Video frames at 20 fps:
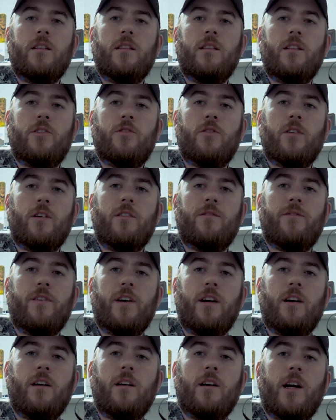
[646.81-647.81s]
the trigger
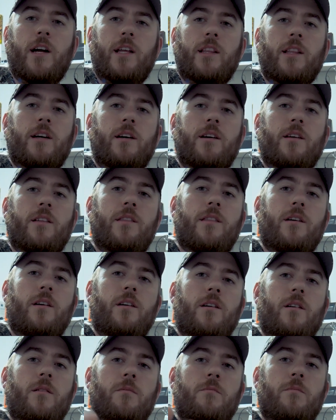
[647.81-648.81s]
finger and the
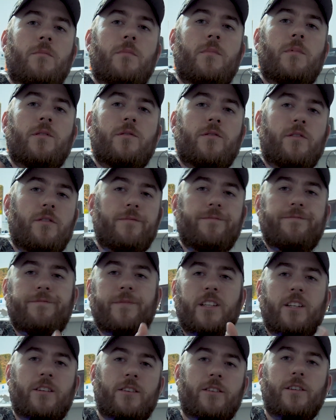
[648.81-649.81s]
thumb. So you
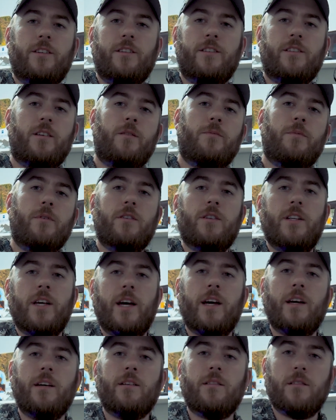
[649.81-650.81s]
can sit up there and
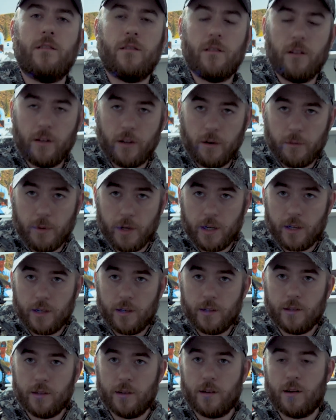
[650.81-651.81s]
text all your
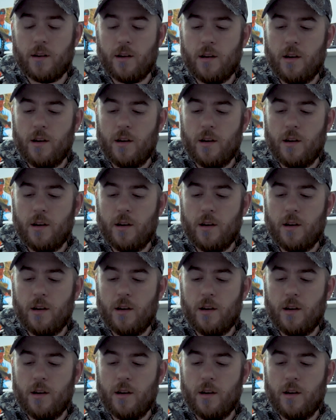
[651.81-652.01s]
buddies and